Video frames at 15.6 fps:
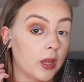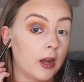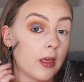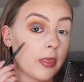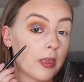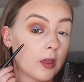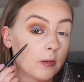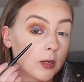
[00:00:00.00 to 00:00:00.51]
And I
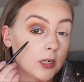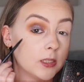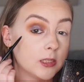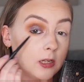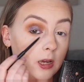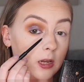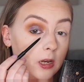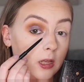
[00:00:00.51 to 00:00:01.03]
think I'm going to
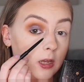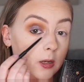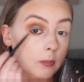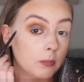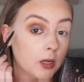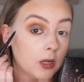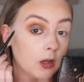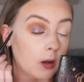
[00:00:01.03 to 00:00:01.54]
tight line
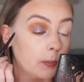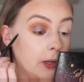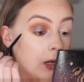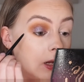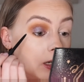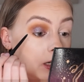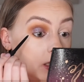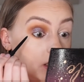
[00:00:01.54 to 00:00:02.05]
my upper
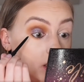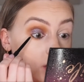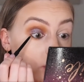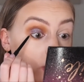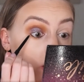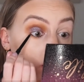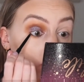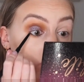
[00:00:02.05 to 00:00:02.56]
eyelid as
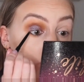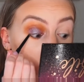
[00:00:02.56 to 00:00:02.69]
well.